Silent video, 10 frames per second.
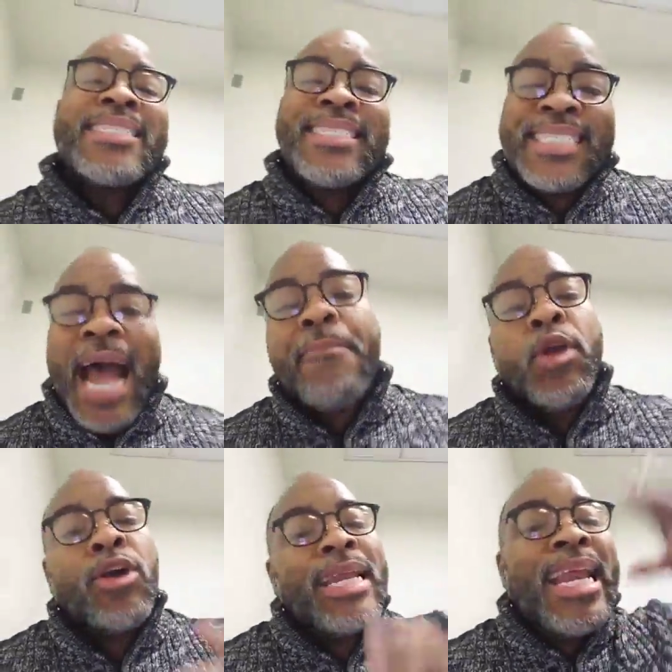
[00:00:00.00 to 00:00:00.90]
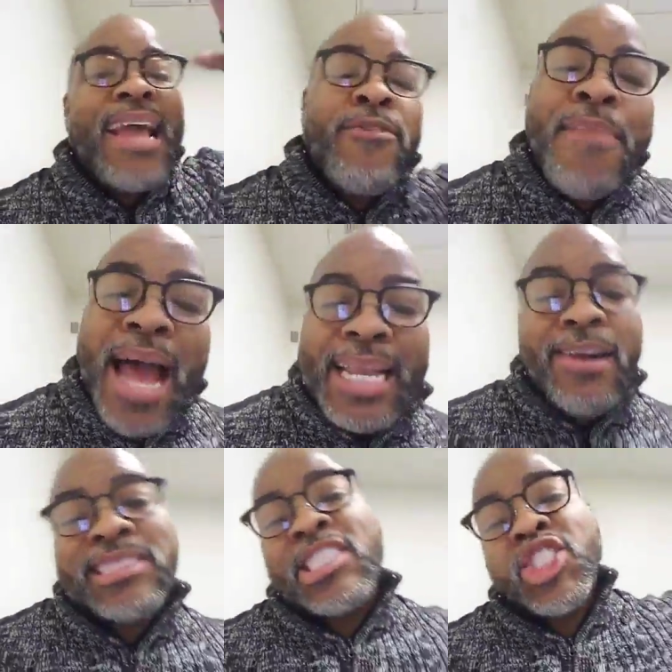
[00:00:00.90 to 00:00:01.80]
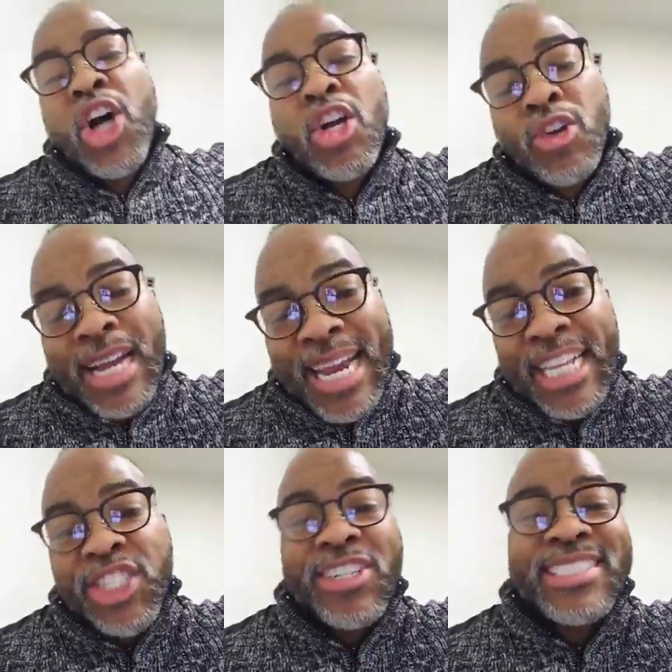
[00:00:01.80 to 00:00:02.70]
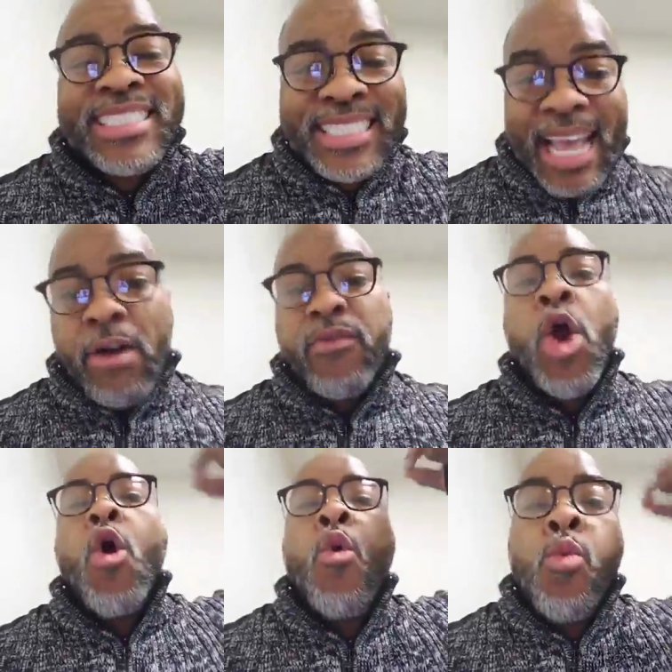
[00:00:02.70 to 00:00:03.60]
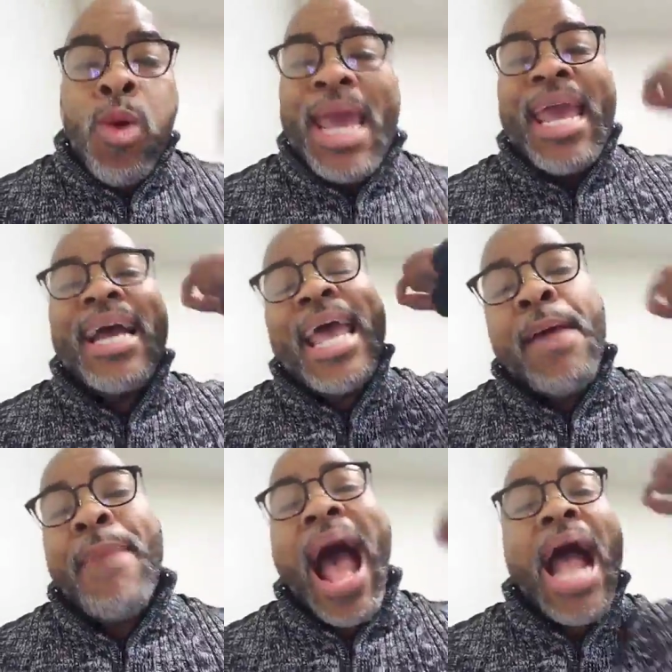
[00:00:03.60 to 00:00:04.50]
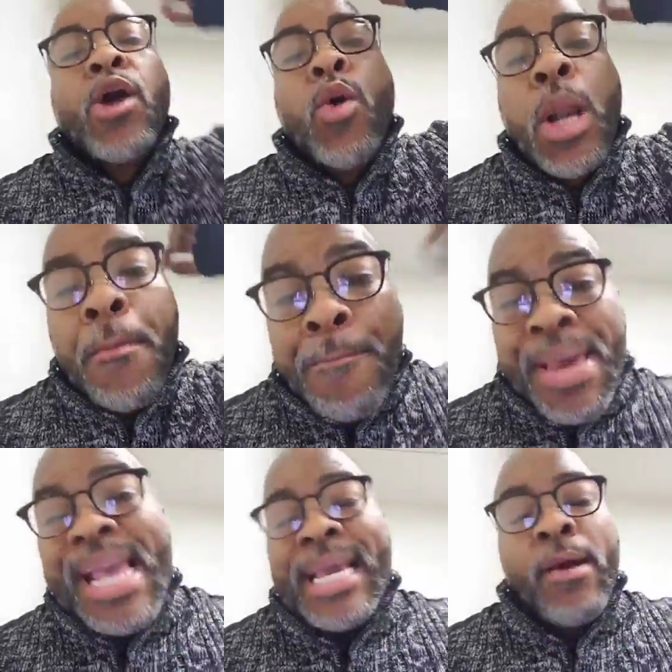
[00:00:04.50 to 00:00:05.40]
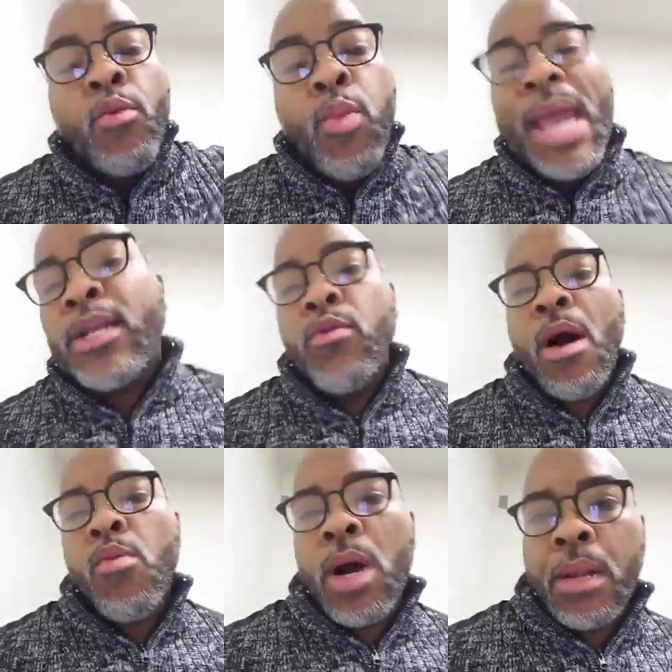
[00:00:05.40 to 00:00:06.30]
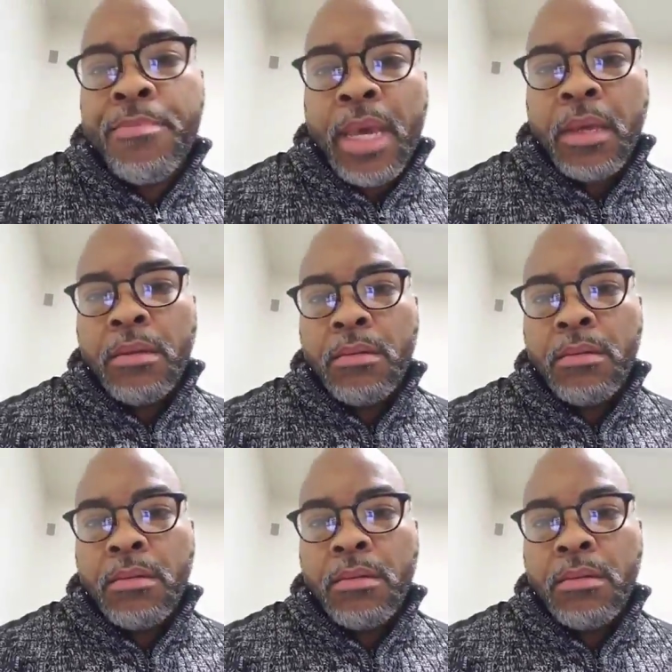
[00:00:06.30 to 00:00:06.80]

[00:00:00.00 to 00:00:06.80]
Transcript: Stop looking at everybody else and start looking at yourself. Where am I going to be and where do I want to be?